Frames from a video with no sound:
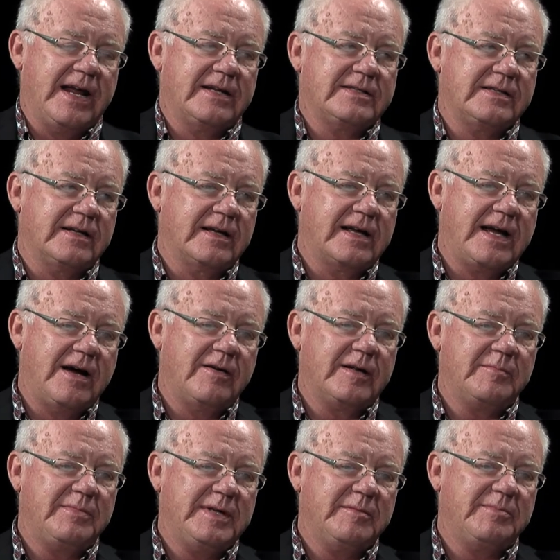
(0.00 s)
and accounting
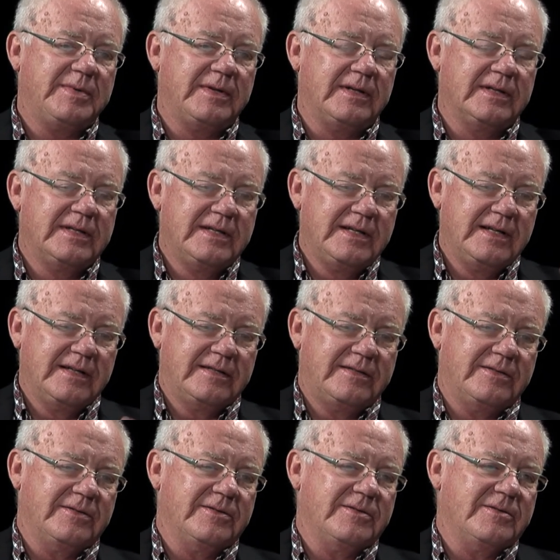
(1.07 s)
people
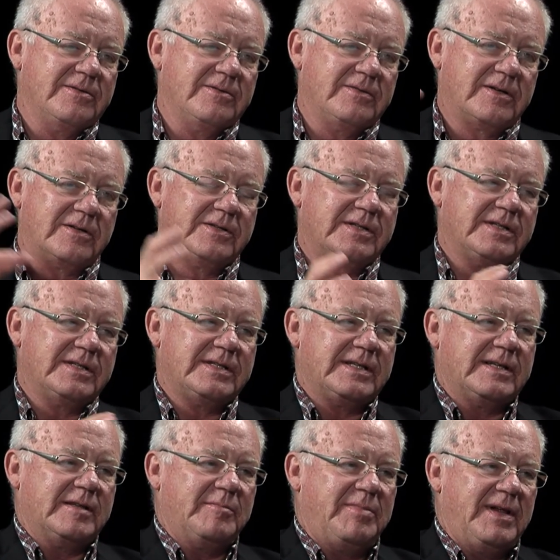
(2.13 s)
to nurses in
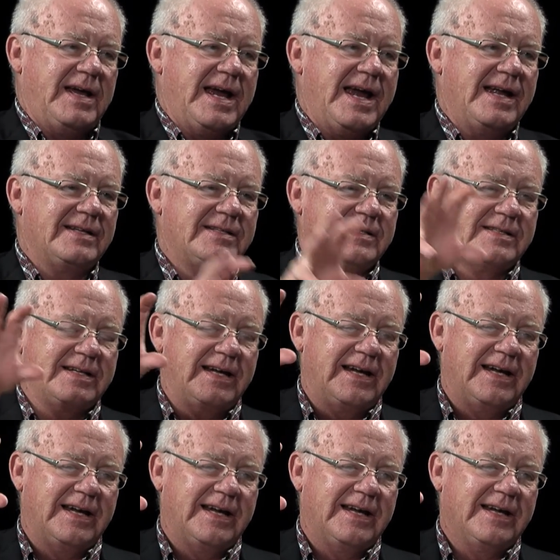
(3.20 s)
the plants,
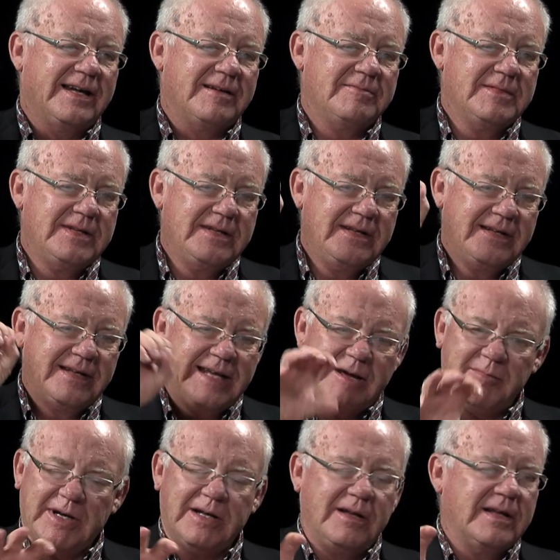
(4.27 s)
uh,
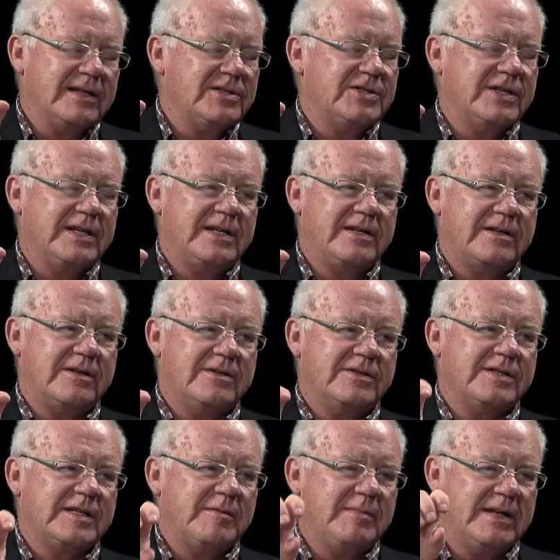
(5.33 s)
chemical engineers.
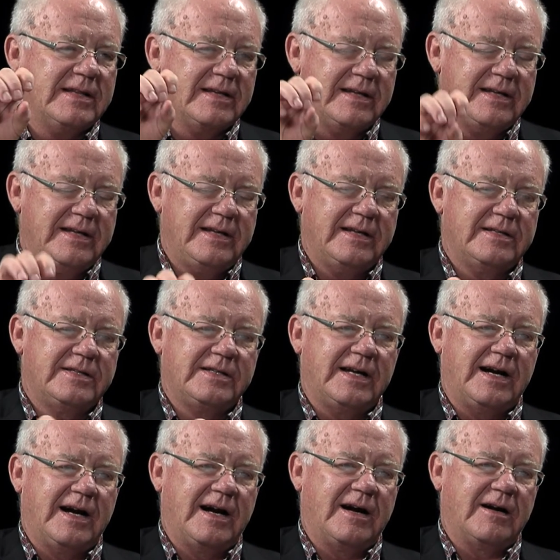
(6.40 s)
I mean, the needs
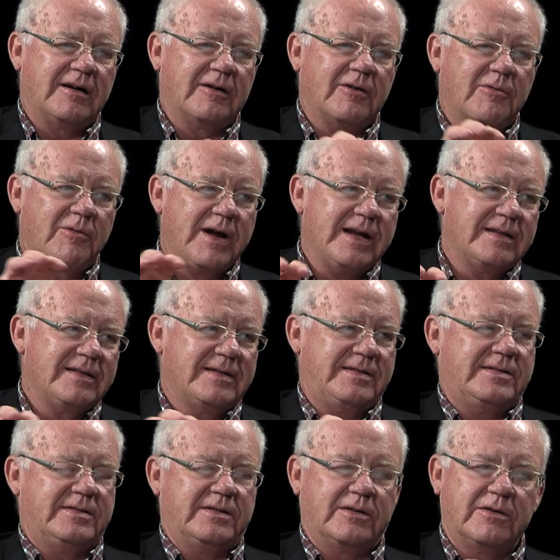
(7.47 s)
are great. This
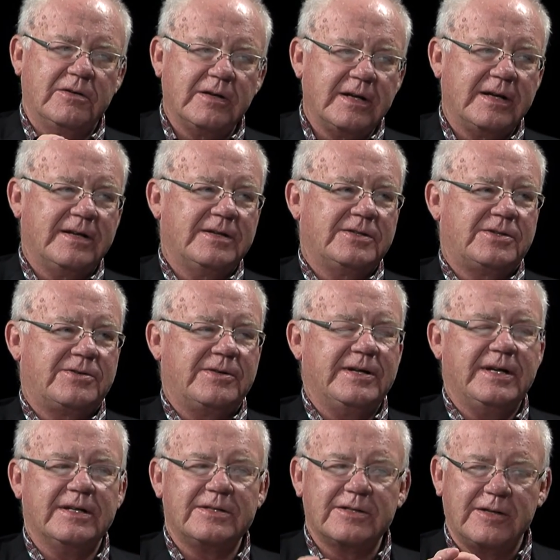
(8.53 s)
is a good industry.
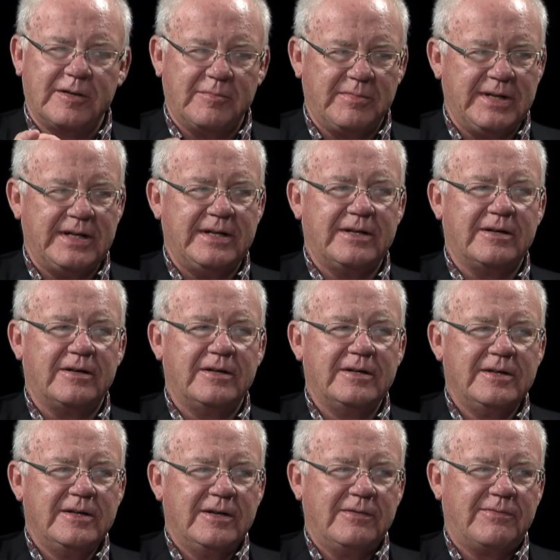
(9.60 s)
It's going to be here
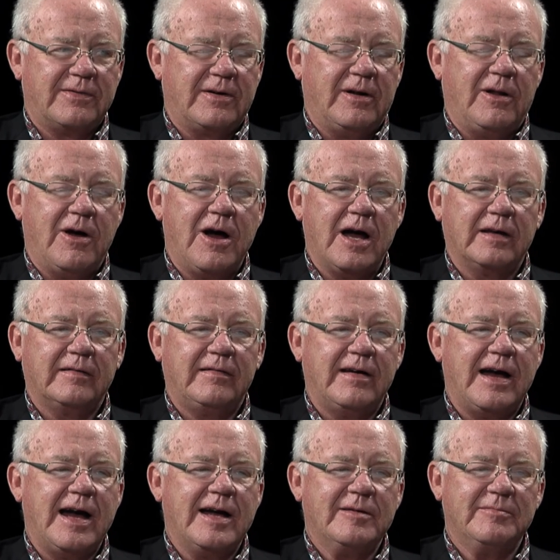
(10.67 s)
for a long
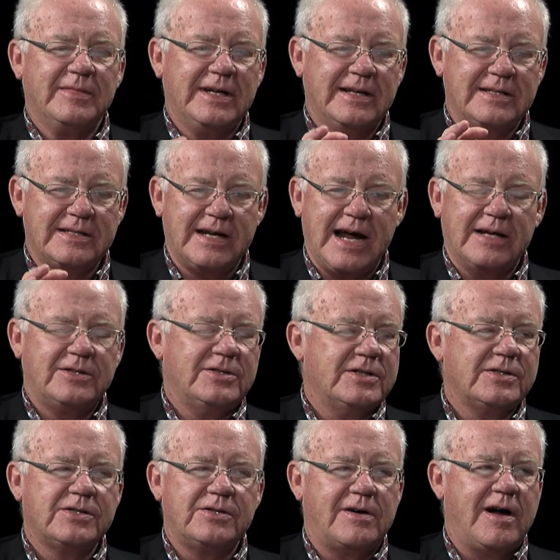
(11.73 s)
time. It's not just
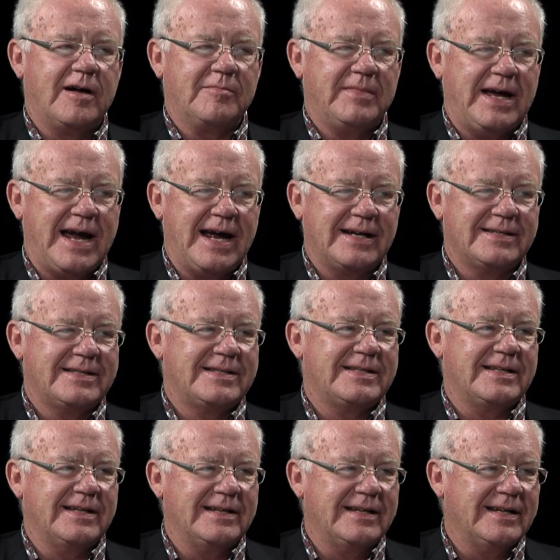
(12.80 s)
strong backs
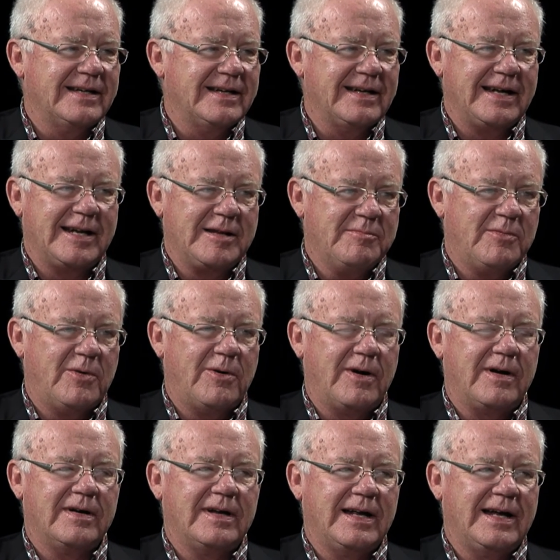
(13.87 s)
uh, anymore.
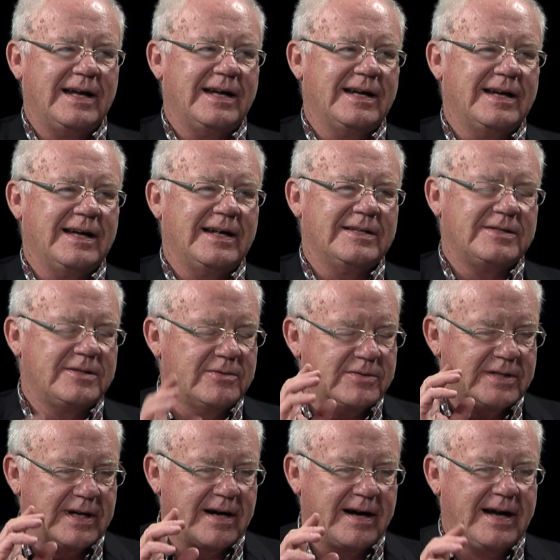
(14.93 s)
Uh, it's
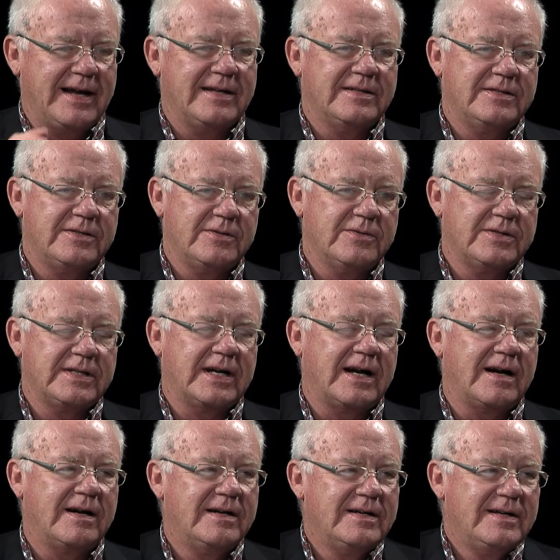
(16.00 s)
using our heads, using
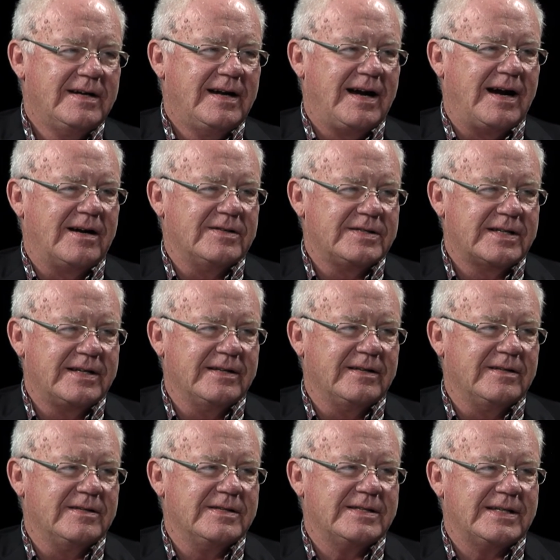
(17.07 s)
our, our
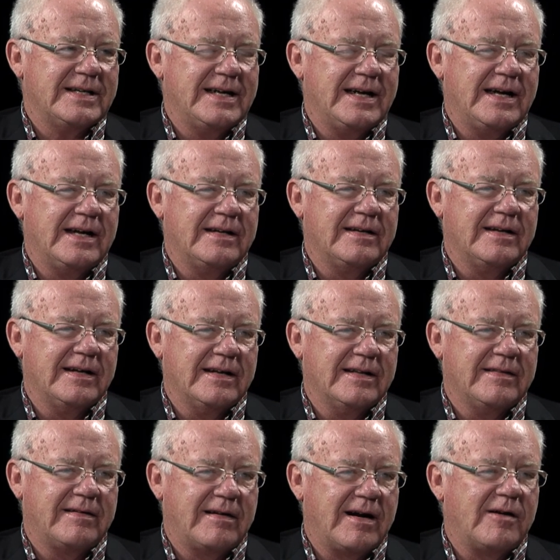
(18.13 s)
skills, and uh,
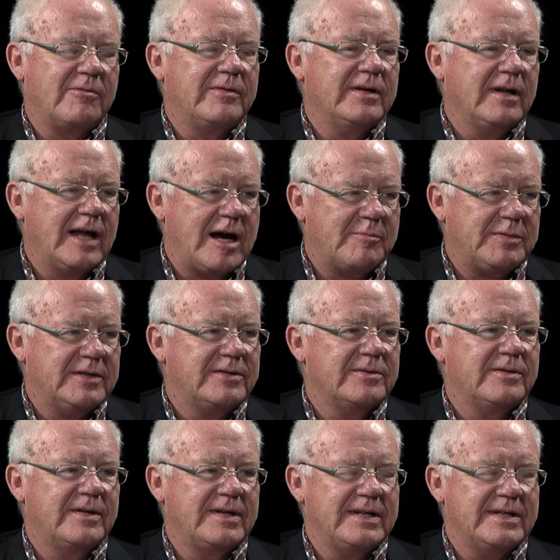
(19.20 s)
there are real
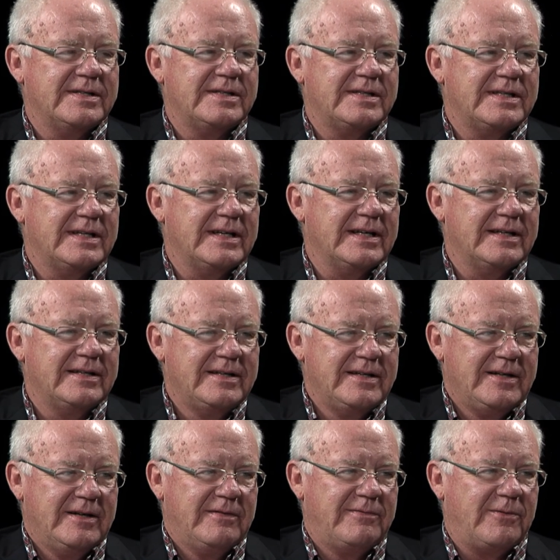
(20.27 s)
opportunities uh,
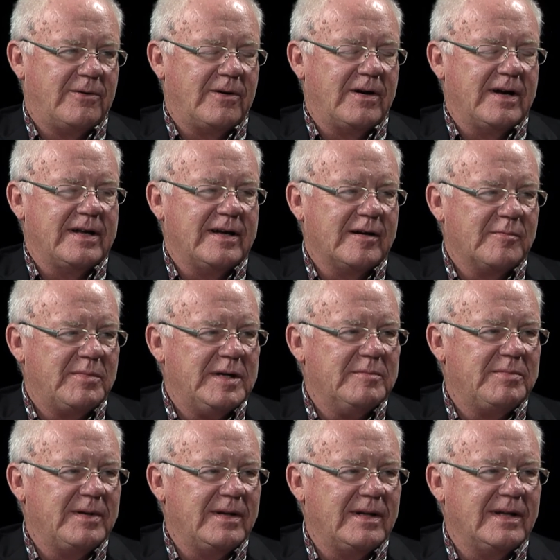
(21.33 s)
for uh, young
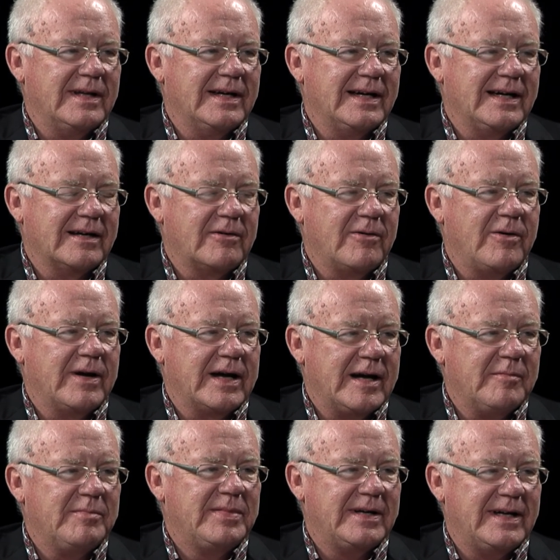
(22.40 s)
people uh, growing up.
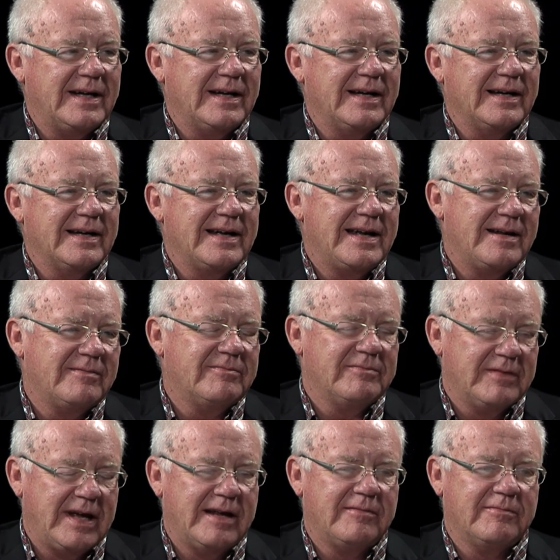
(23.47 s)
Uh, and,
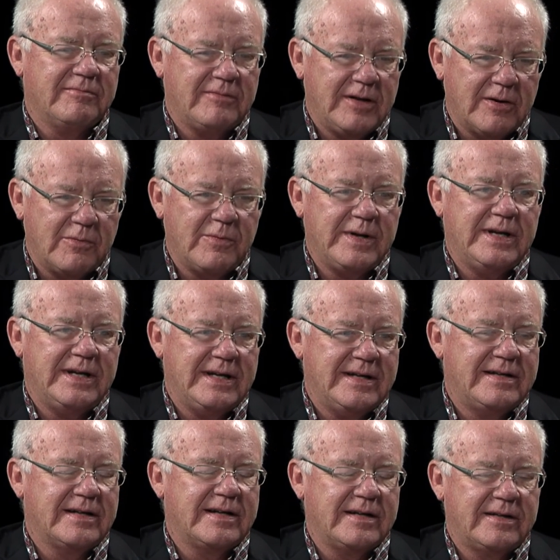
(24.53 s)
and, you know, we need to
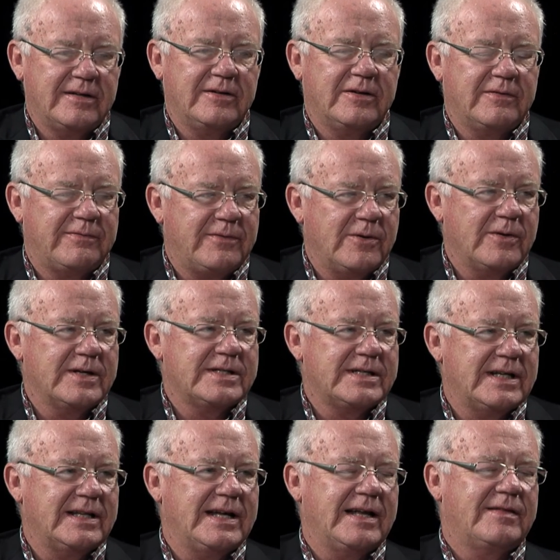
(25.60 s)
continue to focus
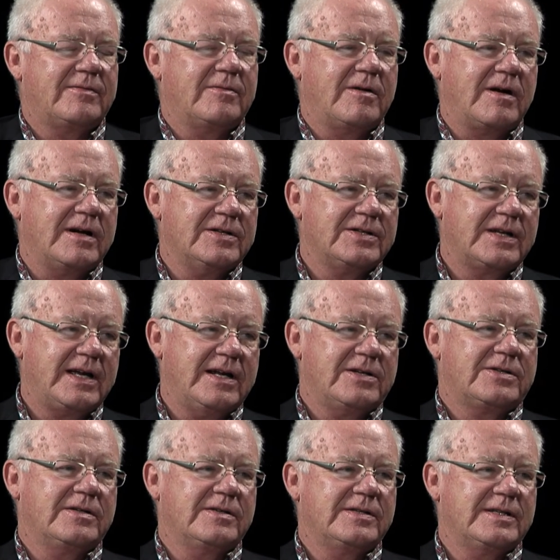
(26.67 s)
on that through our
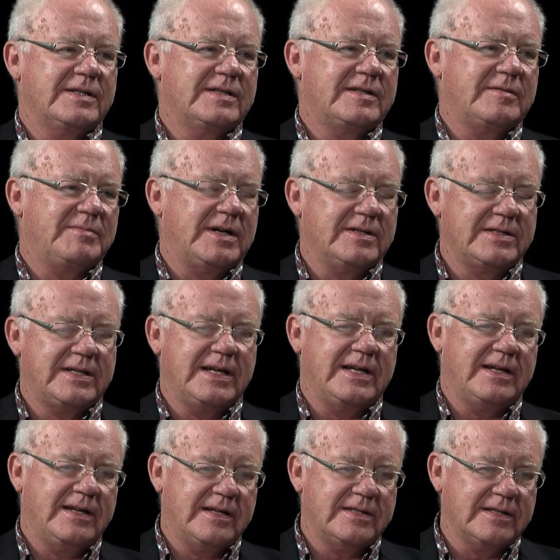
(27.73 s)
educational system. Our state
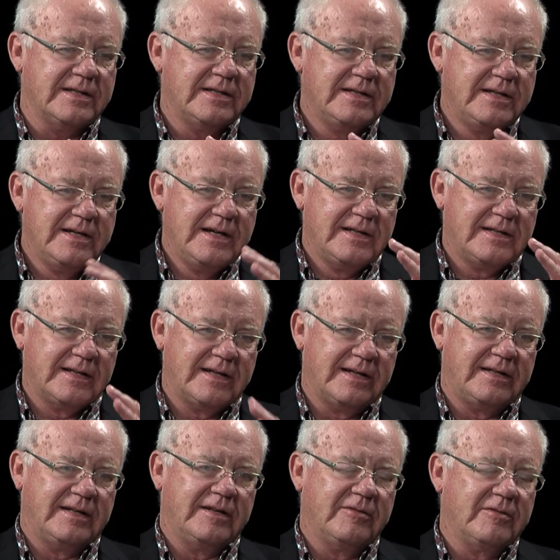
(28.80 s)
needs a, to
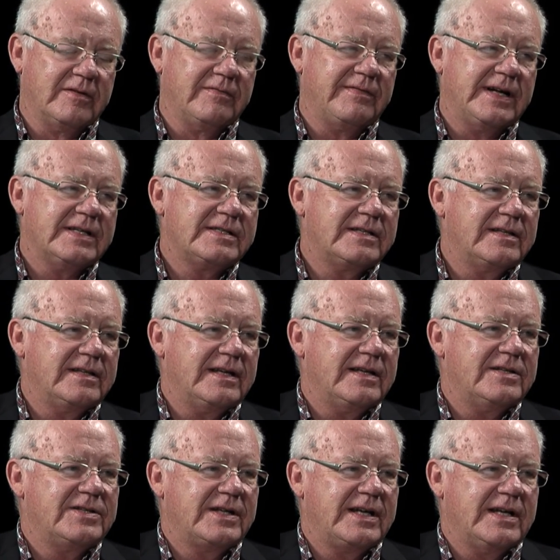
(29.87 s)
continue to invest in the
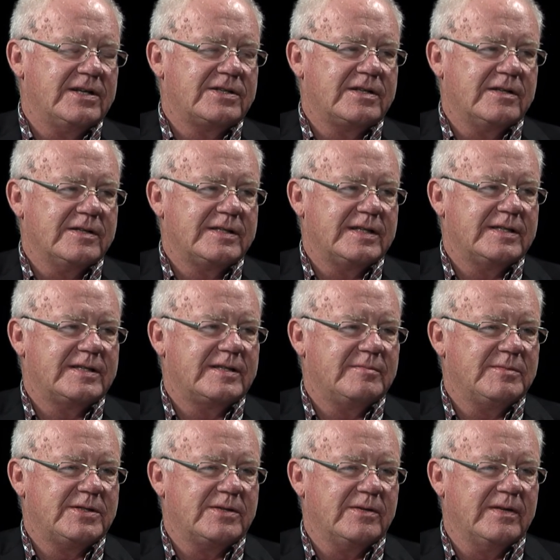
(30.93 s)
educational system,
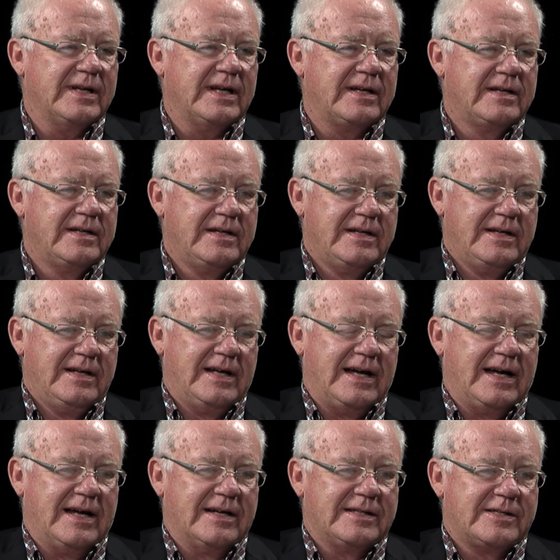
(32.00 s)
so that
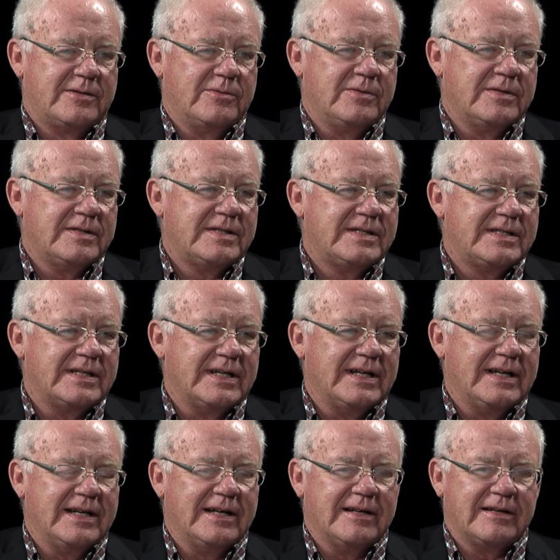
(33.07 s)
uh, students,
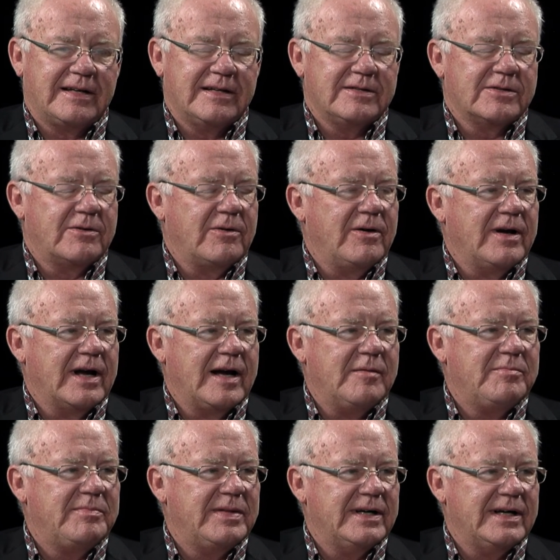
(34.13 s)
uh, kids growing up,
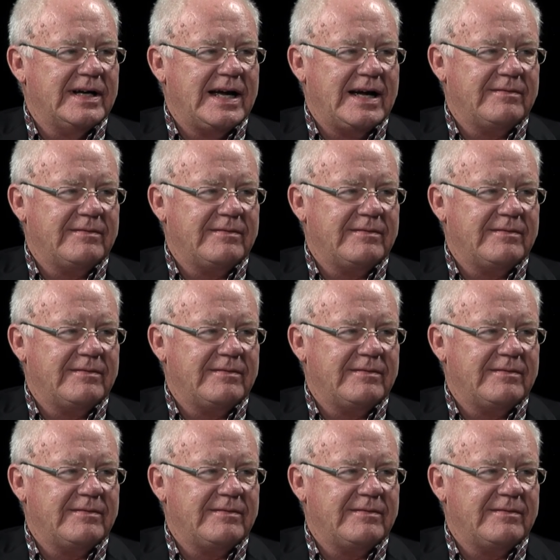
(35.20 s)
uh, have the